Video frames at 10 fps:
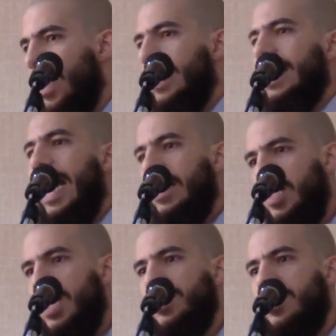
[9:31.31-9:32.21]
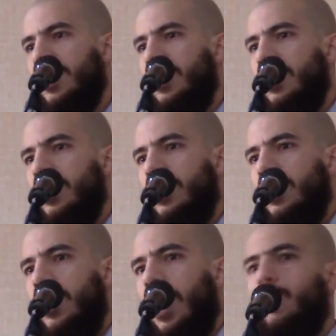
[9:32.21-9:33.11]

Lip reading: And in the hadith,